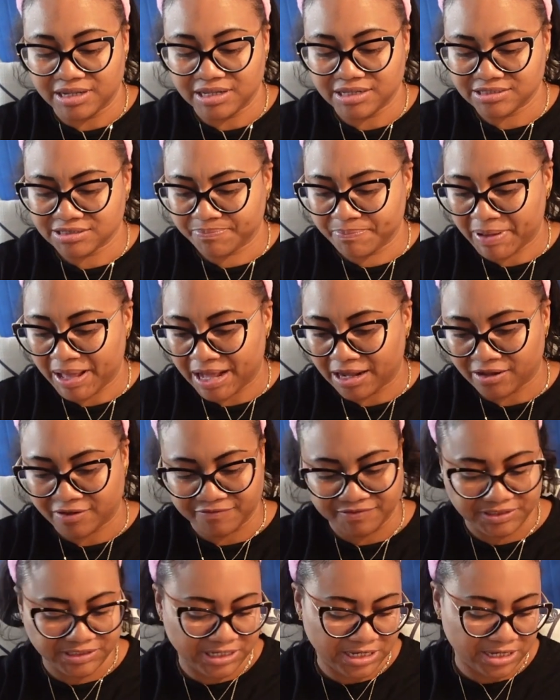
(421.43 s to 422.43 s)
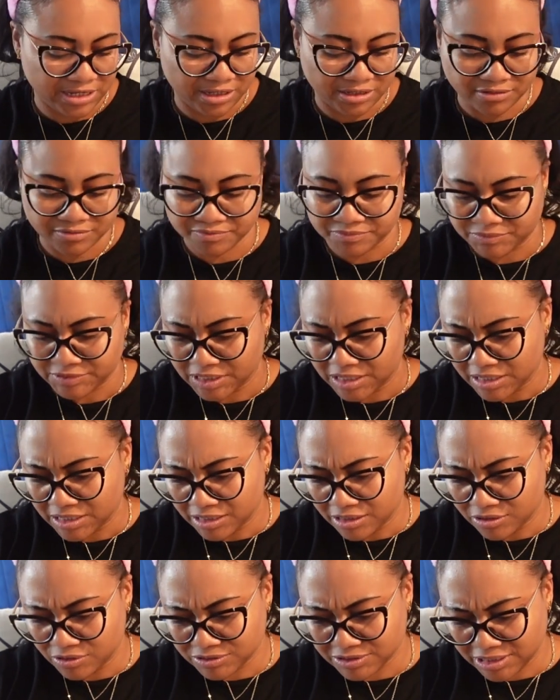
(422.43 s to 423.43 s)
this pack of 10.
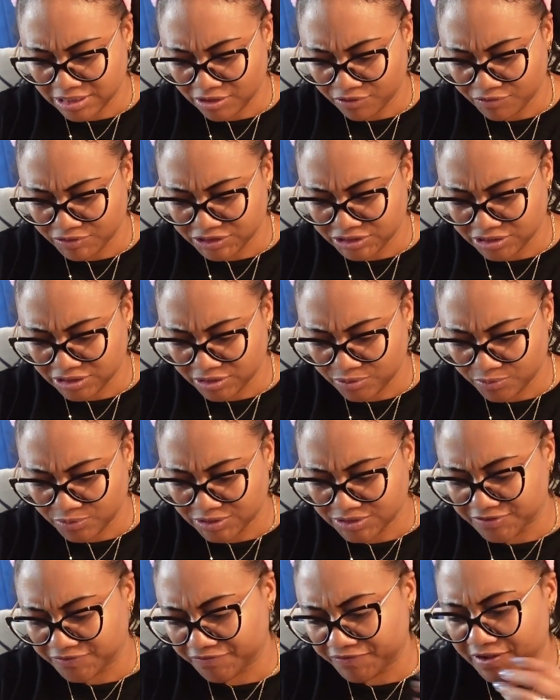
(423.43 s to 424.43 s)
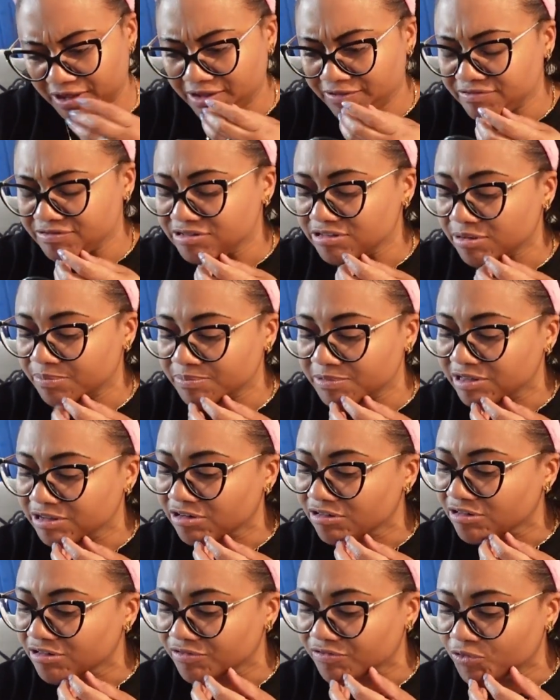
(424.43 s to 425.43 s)
Looks like originally it was 5 something
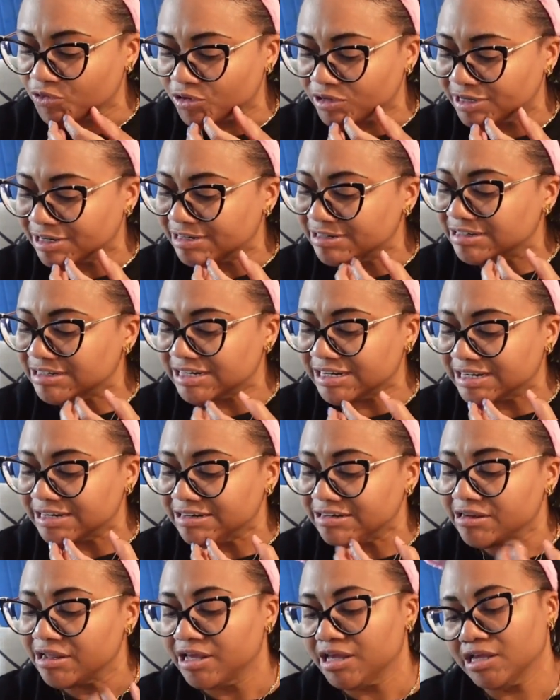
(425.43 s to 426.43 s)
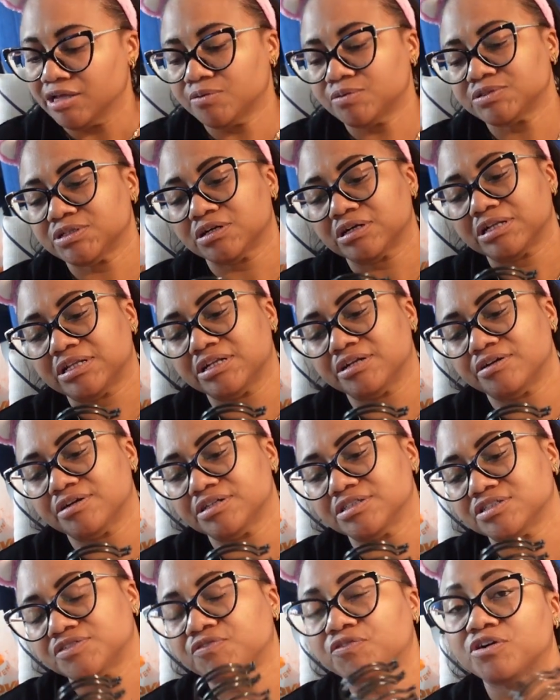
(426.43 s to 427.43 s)
or 4.99. It was on
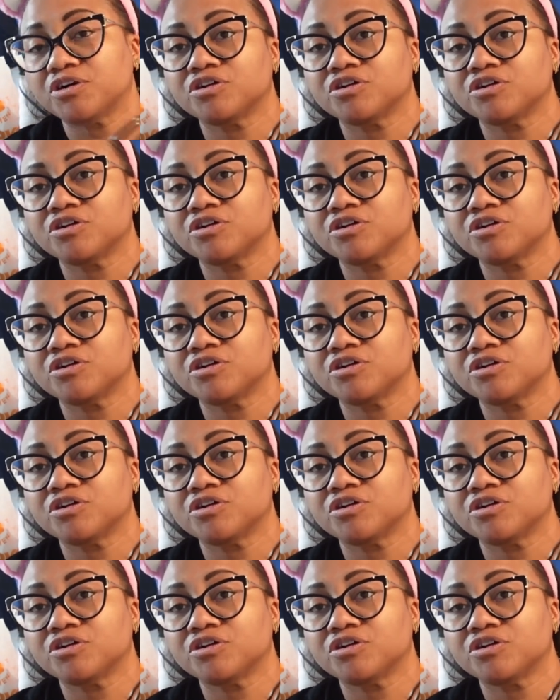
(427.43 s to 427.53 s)
clearance for